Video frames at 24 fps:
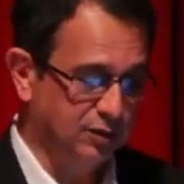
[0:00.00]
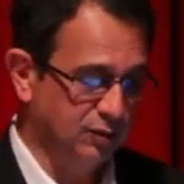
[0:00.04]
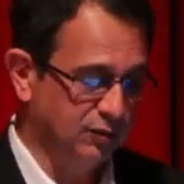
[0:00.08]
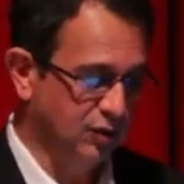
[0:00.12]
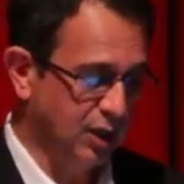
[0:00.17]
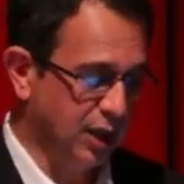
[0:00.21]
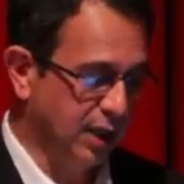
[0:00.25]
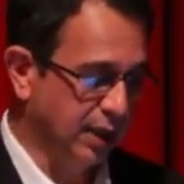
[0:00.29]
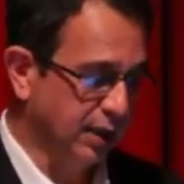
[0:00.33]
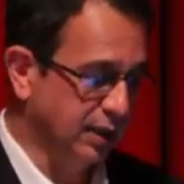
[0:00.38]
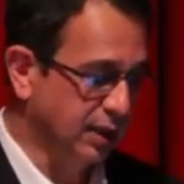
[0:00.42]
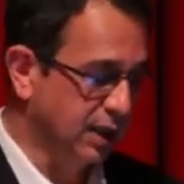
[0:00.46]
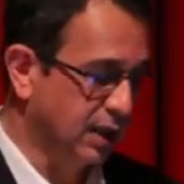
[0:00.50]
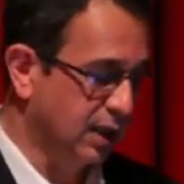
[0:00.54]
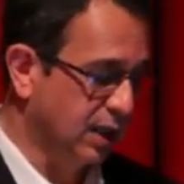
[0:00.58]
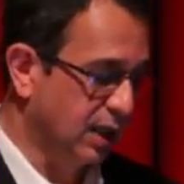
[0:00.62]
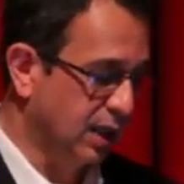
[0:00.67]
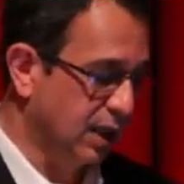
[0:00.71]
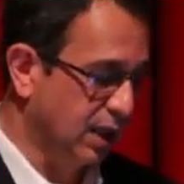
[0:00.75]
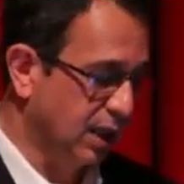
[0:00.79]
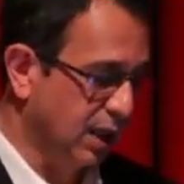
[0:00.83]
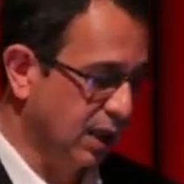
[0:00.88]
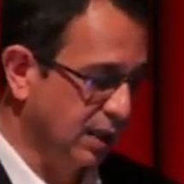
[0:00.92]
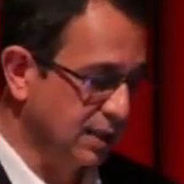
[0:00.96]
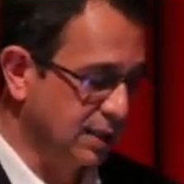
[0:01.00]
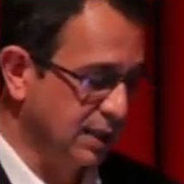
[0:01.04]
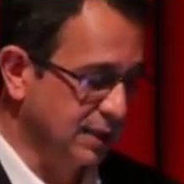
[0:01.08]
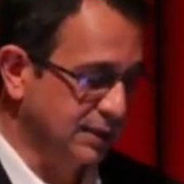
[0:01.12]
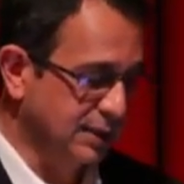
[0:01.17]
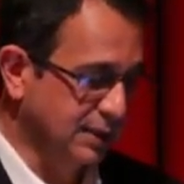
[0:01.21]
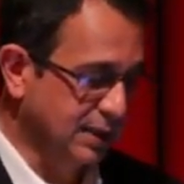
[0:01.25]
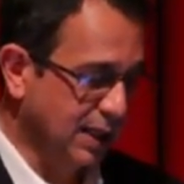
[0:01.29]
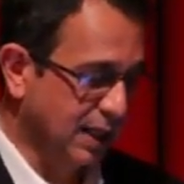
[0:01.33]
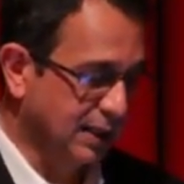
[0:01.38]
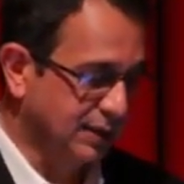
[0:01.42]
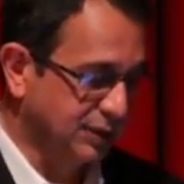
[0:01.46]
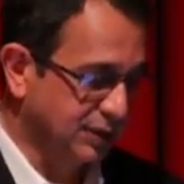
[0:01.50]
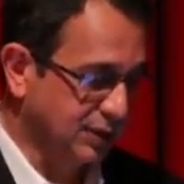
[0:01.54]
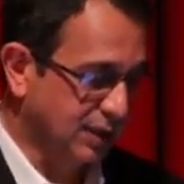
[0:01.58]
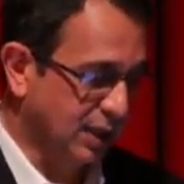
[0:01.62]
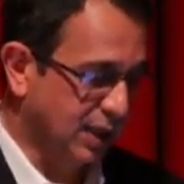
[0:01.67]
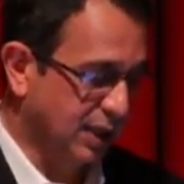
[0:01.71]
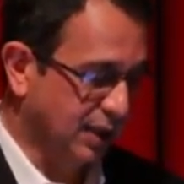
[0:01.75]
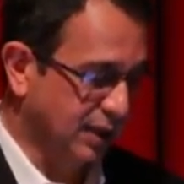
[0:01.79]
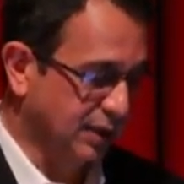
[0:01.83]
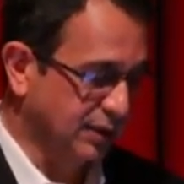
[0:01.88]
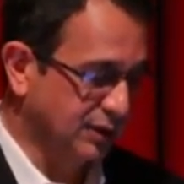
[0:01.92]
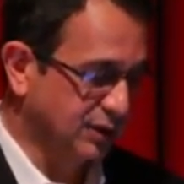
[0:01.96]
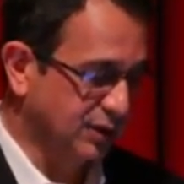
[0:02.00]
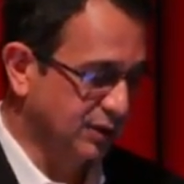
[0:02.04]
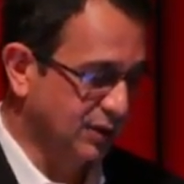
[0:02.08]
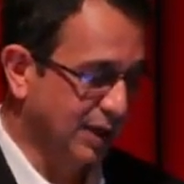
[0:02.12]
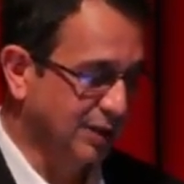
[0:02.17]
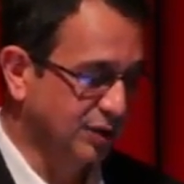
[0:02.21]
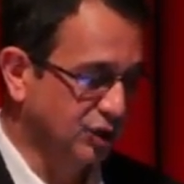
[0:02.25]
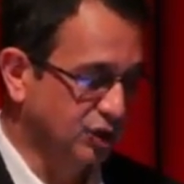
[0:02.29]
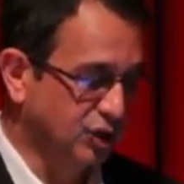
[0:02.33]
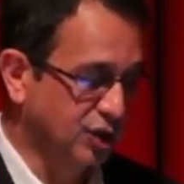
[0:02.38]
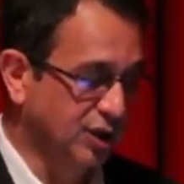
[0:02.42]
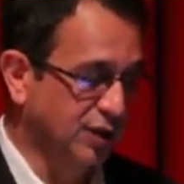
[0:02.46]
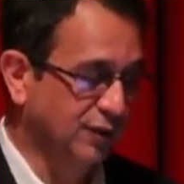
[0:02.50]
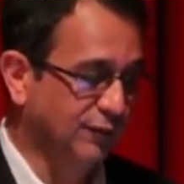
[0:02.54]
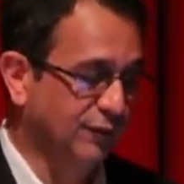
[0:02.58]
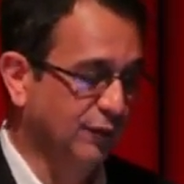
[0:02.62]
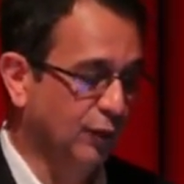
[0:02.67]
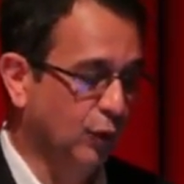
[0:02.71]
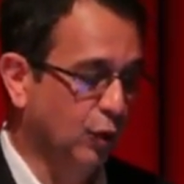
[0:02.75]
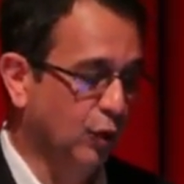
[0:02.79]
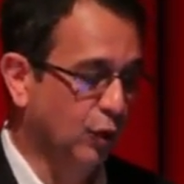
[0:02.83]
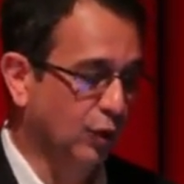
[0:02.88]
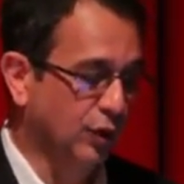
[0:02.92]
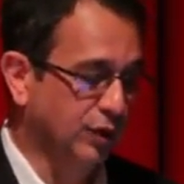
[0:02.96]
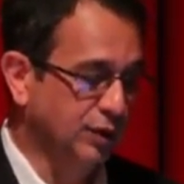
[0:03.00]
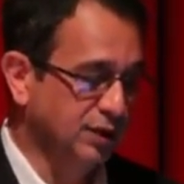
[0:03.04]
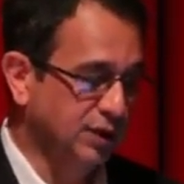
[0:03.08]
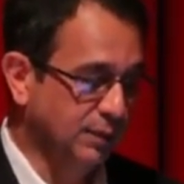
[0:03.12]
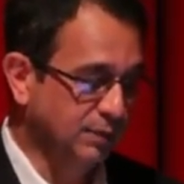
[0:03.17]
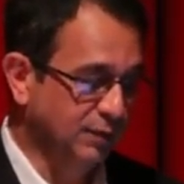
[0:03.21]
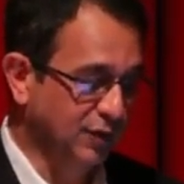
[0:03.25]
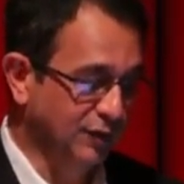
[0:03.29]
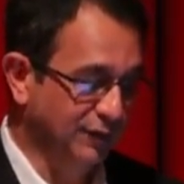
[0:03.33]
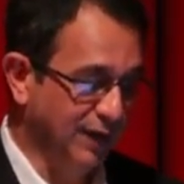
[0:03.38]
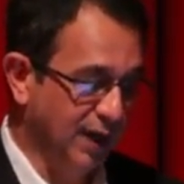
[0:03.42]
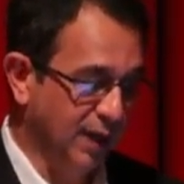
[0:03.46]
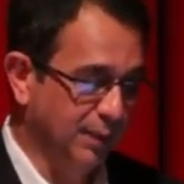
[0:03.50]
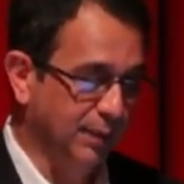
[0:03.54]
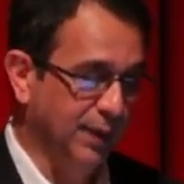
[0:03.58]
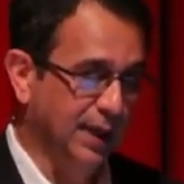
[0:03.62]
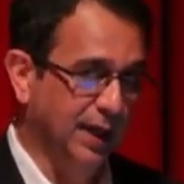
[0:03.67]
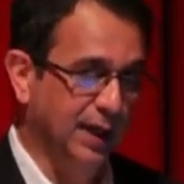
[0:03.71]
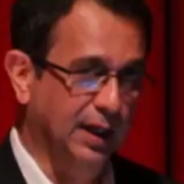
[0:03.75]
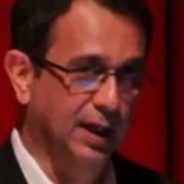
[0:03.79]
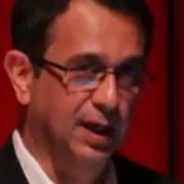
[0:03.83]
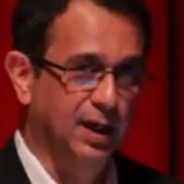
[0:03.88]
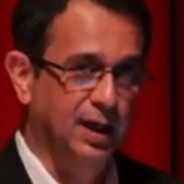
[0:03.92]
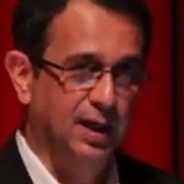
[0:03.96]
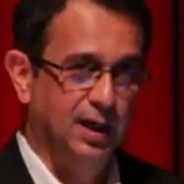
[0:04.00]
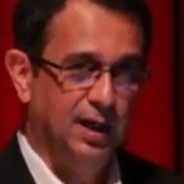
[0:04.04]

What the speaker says: to try and discuss our strategy for some developing